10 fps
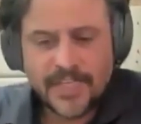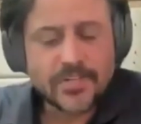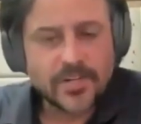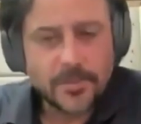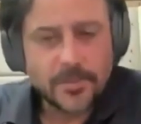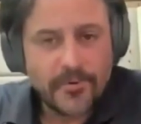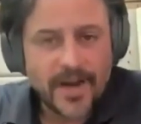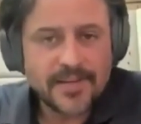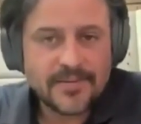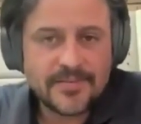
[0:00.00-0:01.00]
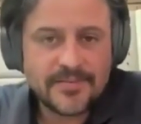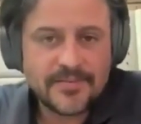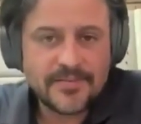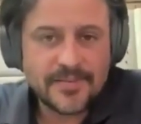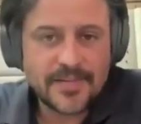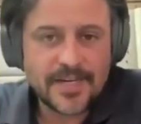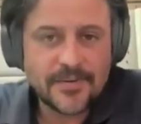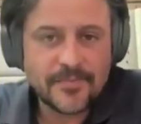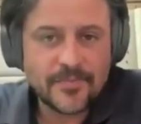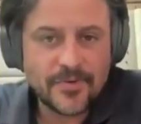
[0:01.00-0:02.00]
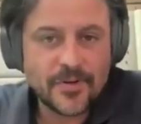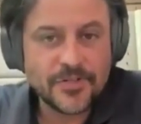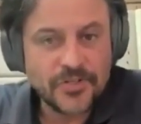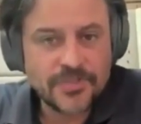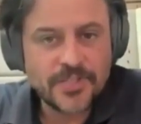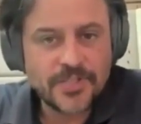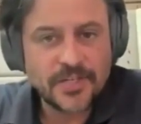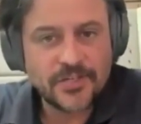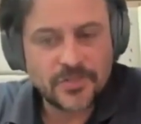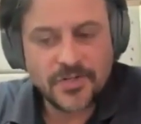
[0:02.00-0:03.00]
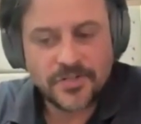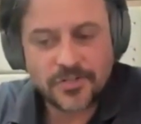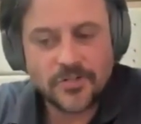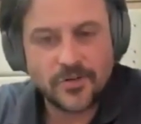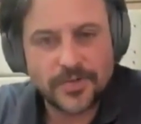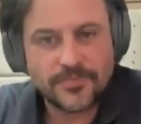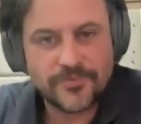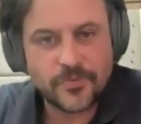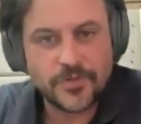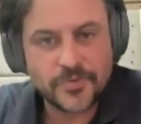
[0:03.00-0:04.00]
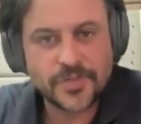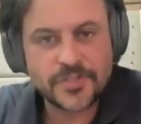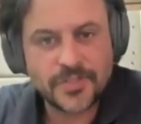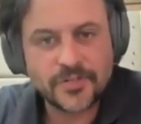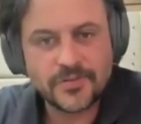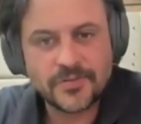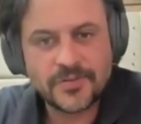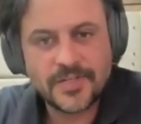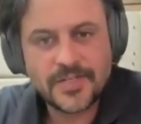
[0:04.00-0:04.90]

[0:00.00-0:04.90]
it's not going to break on use, and it should hold up for what you want it to do.